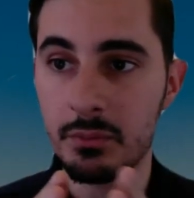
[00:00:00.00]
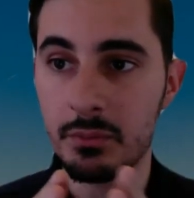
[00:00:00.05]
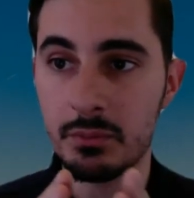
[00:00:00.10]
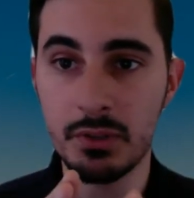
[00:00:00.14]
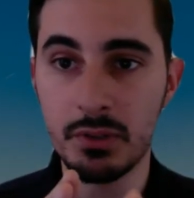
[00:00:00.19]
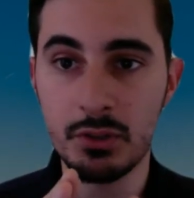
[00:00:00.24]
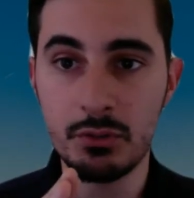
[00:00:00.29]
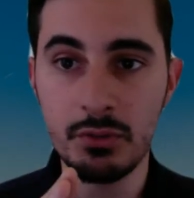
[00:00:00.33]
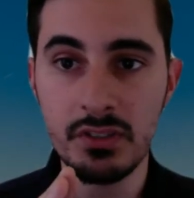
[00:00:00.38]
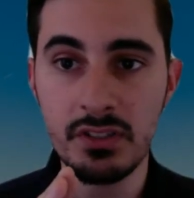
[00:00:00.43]

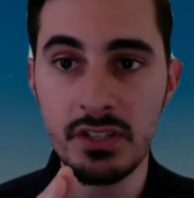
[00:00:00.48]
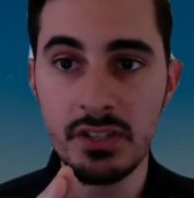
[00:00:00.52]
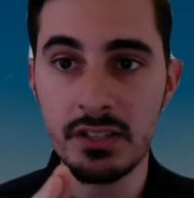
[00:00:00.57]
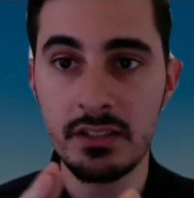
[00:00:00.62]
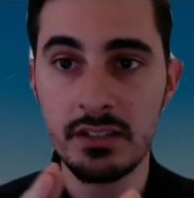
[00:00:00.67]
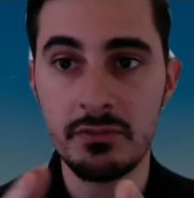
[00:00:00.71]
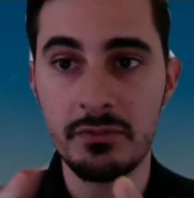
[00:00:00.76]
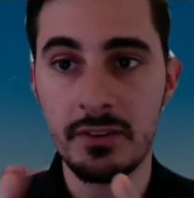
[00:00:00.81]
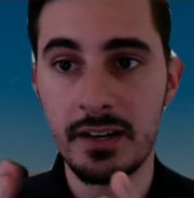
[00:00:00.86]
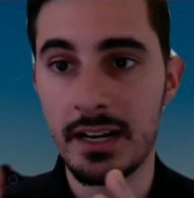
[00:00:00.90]
between
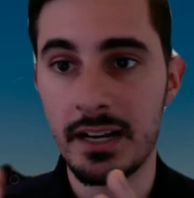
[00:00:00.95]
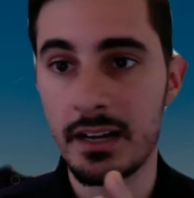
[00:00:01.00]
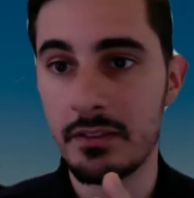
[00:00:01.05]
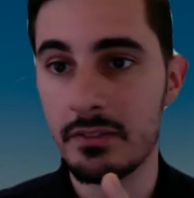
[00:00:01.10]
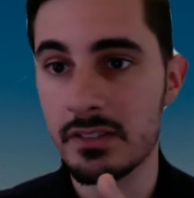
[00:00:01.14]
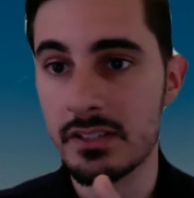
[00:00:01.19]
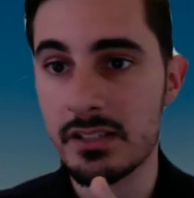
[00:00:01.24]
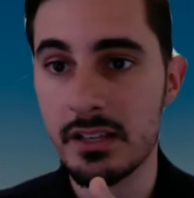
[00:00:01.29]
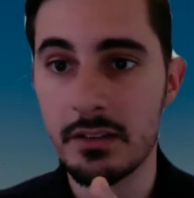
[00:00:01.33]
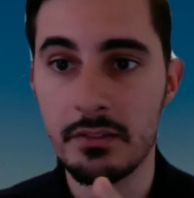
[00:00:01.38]
65
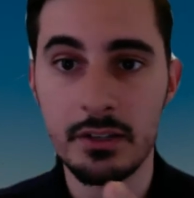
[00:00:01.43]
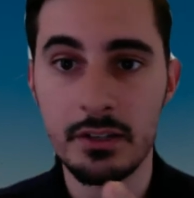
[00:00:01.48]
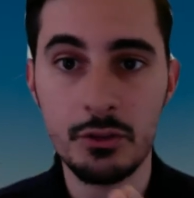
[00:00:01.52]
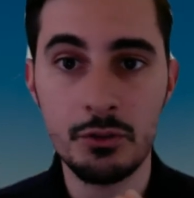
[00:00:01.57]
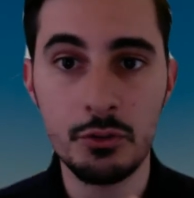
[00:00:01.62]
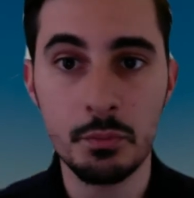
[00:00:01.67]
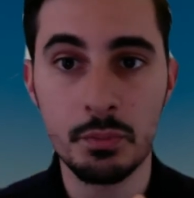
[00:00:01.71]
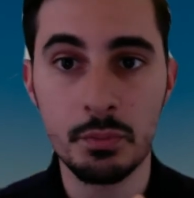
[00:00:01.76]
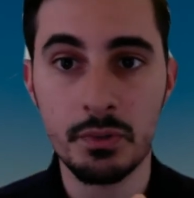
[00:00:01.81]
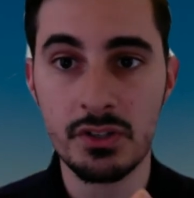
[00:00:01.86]
and
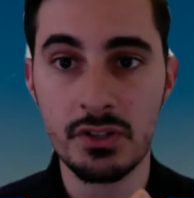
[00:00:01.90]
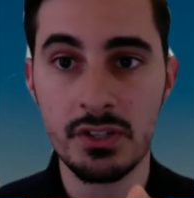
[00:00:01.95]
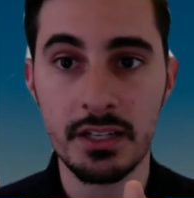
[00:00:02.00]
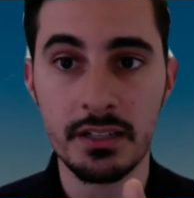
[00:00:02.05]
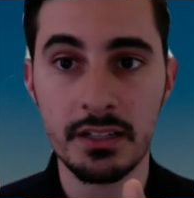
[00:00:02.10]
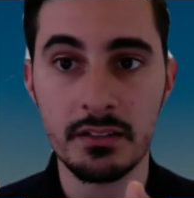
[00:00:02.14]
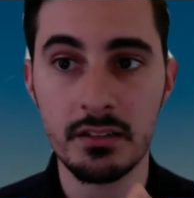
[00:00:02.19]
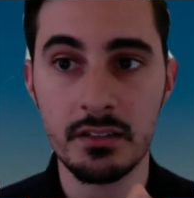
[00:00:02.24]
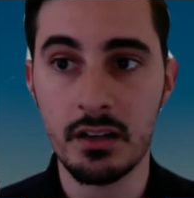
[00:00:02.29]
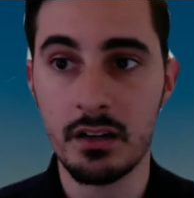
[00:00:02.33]

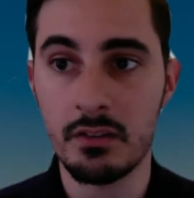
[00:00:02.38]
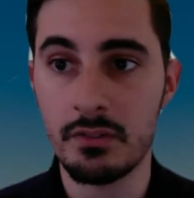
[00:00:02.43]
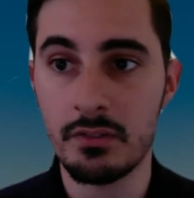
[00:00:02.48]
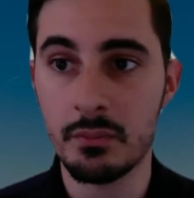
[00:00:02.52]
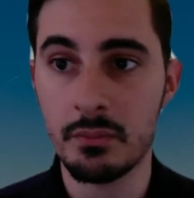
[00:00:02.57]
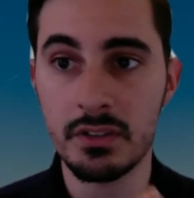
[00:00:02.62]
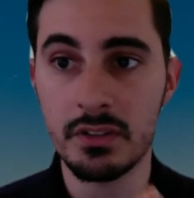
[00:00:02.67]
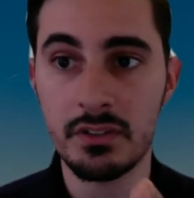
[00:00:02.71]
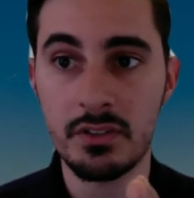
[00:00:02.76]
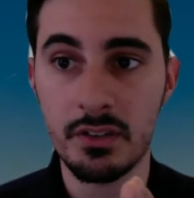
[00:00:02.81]
72% of the
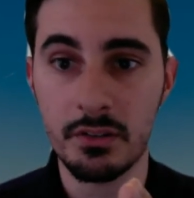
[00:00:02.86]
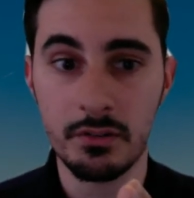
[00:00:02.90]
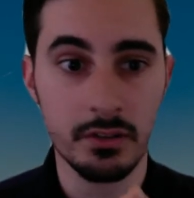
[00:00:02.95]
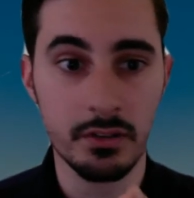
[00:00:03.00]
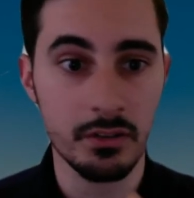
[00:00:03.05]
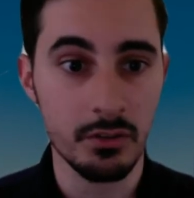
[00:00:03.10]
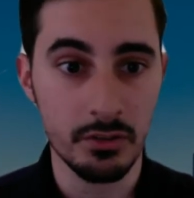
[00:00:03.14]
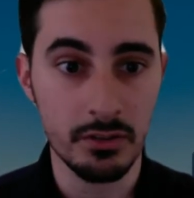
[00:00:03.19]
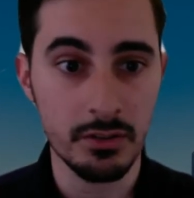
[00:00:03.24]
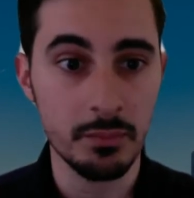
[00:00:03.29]

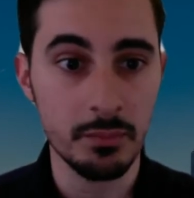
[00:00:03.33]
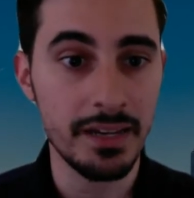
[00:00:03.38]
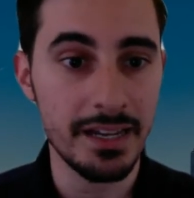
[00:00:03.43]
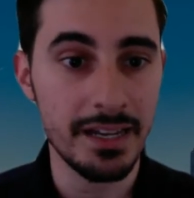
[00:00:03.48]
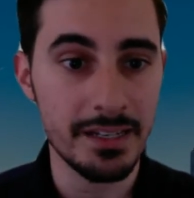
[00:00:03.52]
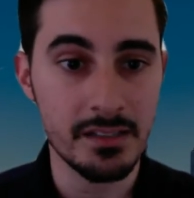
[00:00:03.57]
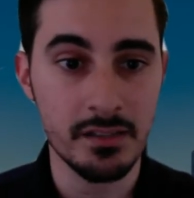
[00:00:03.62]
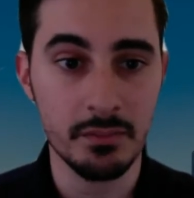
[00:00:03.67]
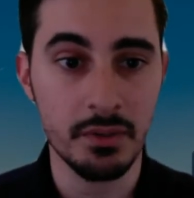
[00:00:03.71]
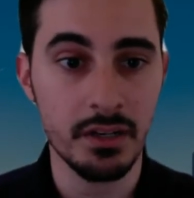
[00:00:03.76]
material to
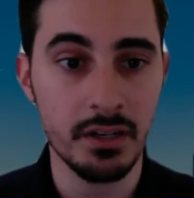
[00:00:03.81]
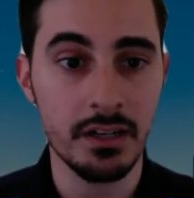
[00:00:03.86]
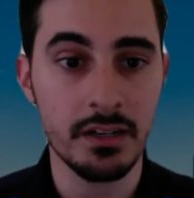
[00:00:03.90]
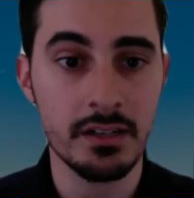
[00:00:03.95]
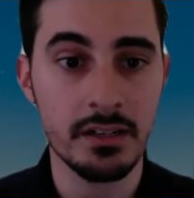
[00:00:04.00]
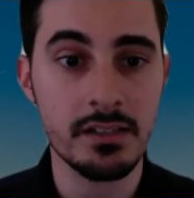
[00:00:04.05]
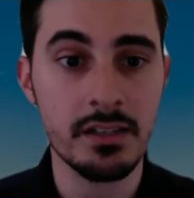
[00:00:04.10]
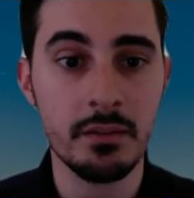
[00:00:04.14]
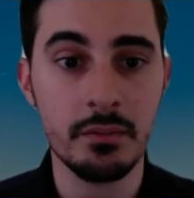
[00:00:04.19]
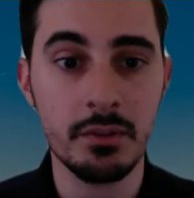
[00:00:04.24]
pass the bar
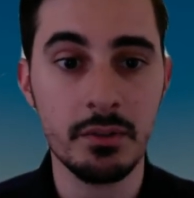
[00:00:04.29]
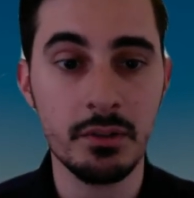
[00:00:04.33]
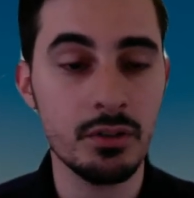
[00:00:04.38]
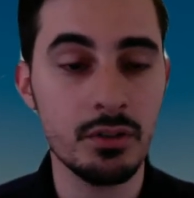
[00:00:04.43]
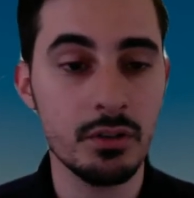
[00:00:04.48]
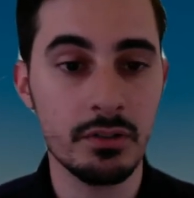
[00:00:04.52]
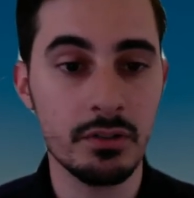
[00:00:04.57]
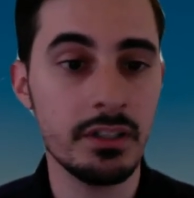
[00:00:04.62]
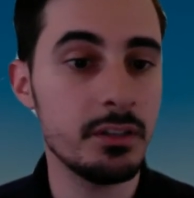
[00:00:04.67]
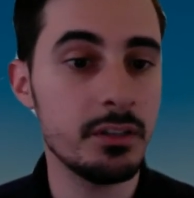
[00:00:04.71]
exam. You
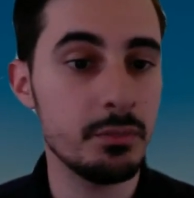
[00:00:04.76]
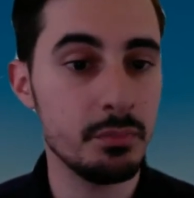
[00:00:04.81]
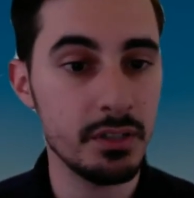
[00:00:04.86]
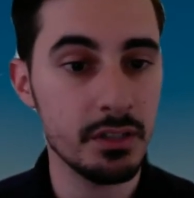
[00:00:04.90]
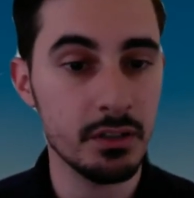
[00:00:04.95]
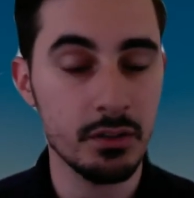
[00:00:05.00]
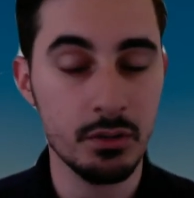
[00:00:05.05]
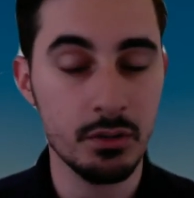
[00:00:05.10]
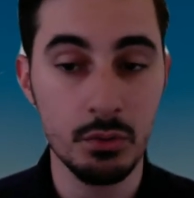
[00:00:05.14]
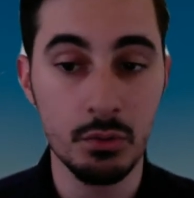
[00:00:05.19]
don't need to be
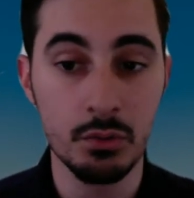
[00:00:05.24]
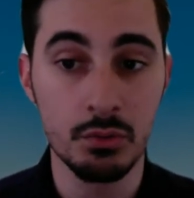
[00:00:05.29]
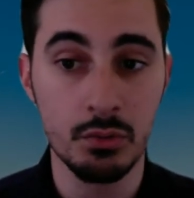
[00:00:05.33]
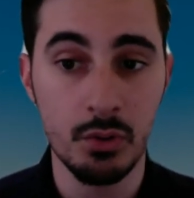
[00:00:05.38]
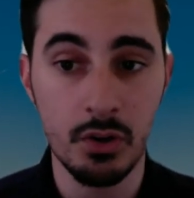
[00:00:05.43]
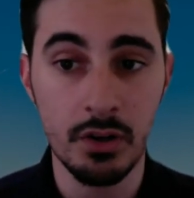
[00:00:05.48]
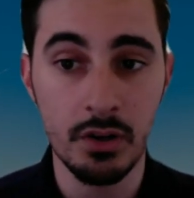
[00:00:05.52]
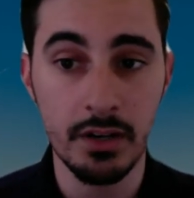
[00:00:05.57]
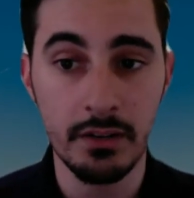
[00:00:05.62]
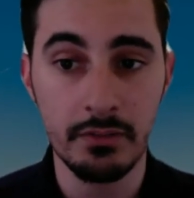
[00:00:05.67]
a guru
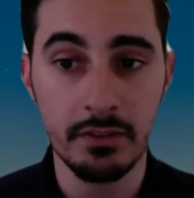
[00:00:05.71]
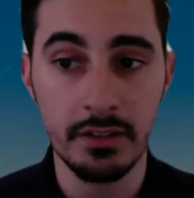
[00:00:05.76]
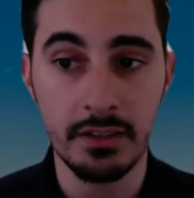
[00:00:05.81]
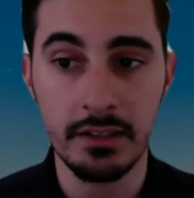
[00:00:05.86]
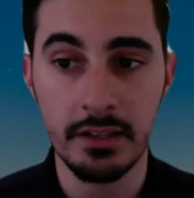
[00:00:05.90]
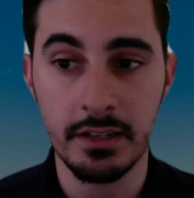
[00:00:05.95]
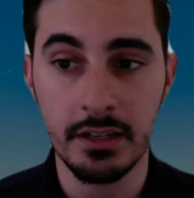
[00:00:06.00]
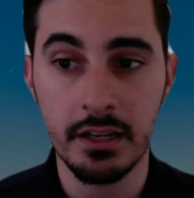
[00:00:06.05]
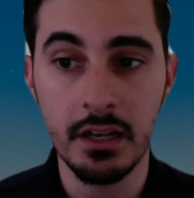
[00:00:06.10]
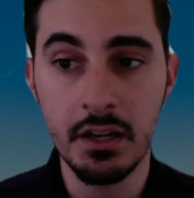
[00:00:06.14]
on
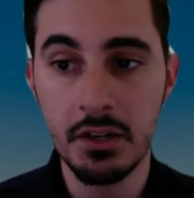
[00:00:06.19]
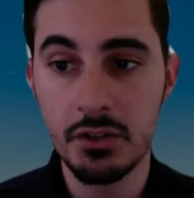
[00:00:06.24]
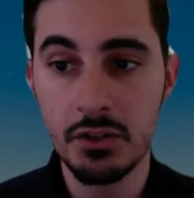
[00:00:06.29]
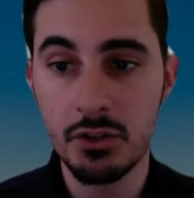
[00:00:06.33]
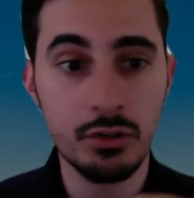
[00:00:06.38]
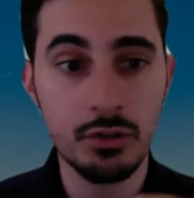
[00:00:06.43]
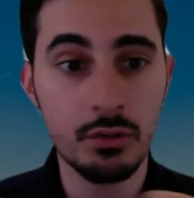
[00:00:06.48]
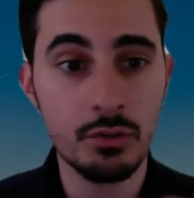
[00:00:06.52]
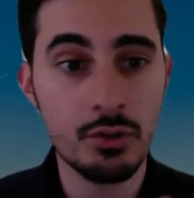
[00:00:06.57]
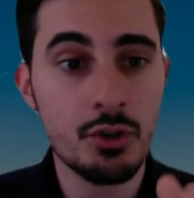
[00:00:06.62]
everything.
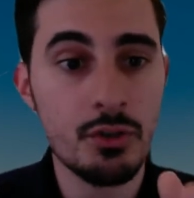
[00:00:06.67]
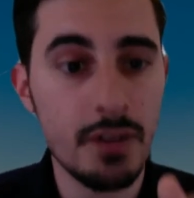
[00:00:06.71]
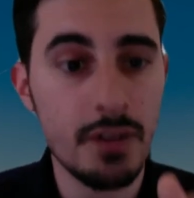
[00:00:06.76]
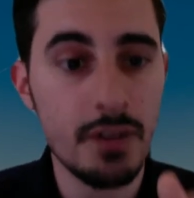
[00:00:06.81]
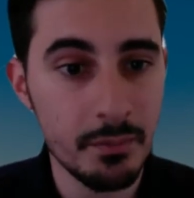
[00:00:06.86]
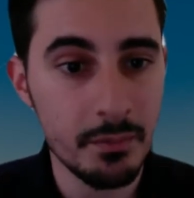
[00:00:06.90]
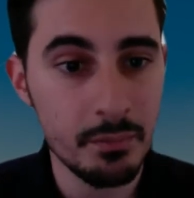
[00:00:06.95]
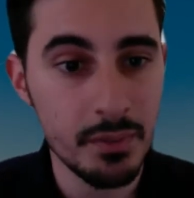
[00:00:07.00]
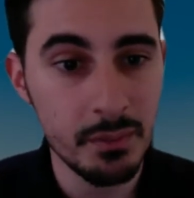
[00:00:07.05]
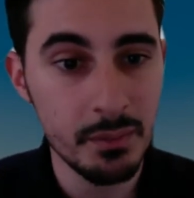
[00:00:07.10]
So don't try
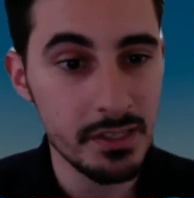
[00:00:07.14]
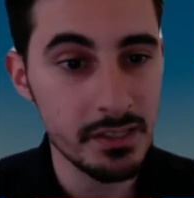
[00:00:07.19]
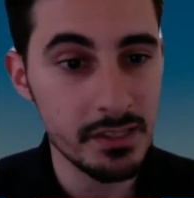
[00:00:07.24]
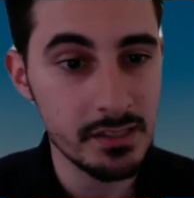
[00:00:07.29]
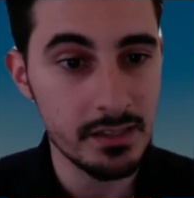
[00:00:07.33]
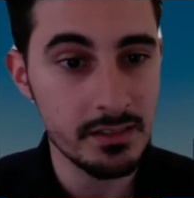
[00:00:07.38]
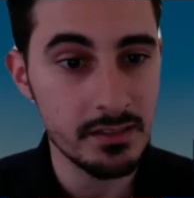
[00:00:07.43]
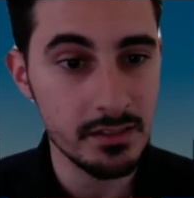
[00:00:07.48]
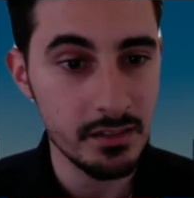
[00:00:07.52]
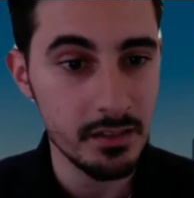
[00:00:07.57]
to be, because
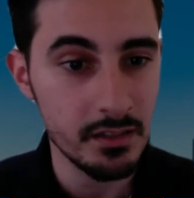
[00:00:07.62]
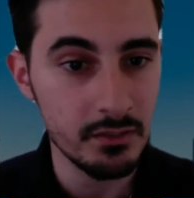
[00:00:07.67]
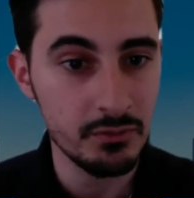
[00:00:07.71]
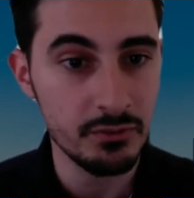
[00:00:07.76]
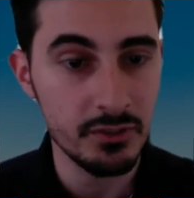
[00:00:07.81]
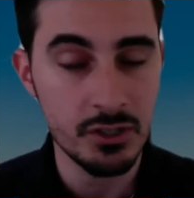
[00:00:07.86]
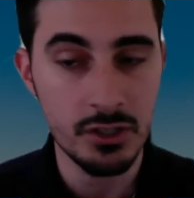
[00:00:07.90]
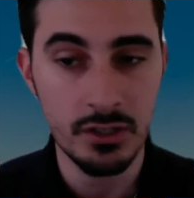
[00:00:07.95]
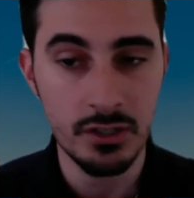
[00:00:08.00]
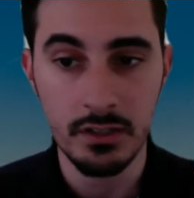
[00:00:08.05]
that's an
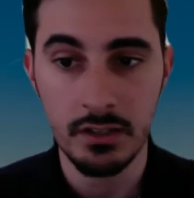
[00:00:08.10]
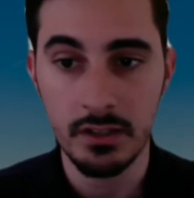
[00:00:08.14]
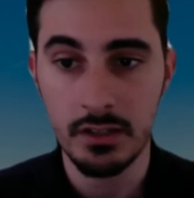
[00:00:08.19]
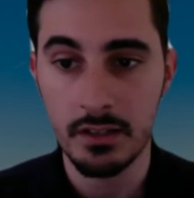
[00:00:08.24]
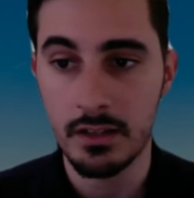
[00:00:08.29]
inefficient